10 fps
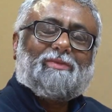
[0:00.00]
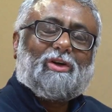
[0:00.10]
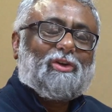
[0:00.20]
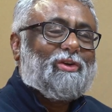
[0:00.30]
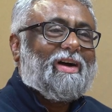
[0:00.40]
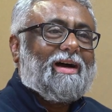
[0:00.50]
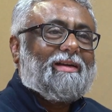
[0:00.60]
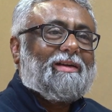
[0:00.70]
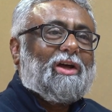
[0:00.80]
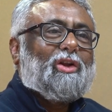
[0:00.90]
Follow your
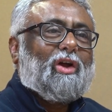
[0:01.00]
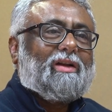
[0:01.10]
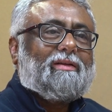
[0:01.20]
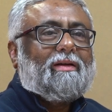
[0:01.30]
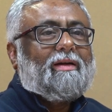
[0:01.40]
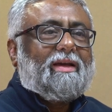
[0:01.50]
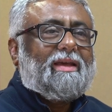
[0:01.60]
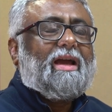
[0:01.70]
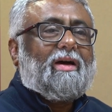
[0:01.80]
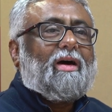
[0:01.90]
heart. Not,
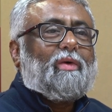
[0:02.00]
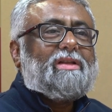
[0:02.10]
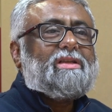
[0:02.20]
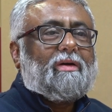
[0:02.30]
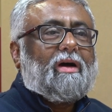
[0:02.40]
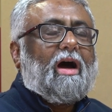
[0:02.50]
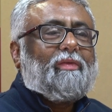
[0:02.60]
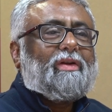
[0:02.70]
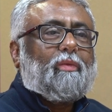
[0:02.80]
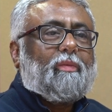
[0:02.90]
once
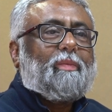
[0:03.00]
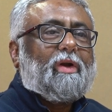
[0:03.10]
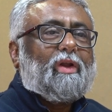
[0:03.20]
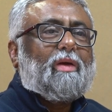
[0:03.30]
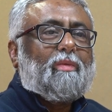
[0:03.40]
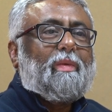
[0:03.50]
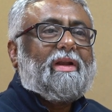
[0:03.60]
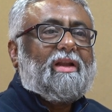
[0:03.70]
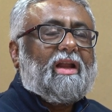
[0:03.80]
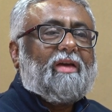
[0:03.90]
after a particular
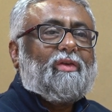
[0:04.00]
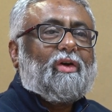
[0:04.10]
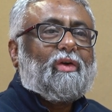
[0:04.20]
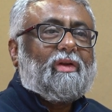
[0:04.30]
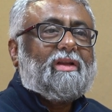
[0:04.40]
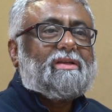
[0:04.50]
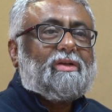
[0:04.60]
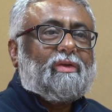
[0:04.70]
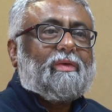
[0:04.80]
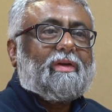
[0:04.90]
moment in life, you have to listen
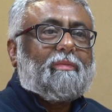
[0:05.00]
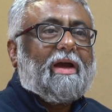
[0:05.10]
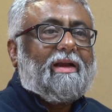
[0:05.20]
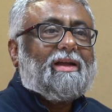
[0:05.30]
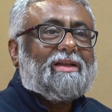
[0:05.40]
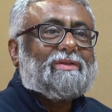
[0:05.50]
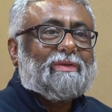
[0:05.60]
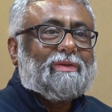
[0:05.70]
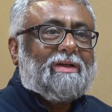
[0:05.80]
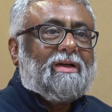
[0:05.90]
to your mind
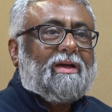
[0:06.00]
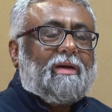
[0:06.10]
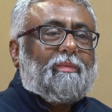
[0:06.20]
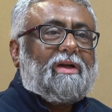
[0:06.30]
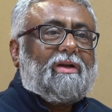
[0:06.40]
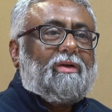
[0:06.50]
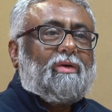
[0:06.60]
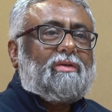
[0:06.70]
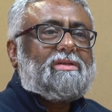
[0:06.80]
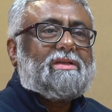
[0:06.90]
also. But
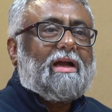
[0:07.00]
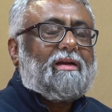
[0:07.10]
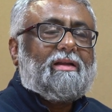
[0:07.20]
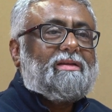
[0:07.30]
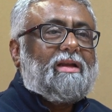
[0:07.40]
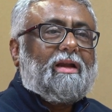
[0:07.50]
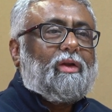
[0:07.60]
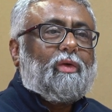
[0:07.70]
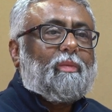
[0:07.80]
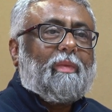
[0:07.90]
don't start listening
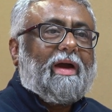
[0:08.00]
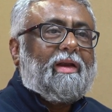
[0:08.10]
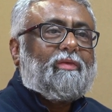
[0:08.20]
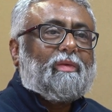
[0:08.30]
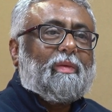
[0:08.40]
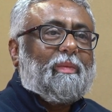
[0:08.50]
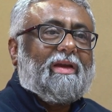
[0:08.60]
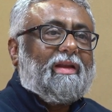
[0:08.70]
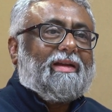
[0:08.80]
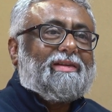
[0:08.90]
to your mind from the
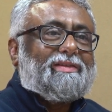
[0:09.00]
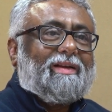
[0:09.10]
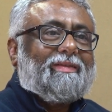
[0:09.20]
beginning itself.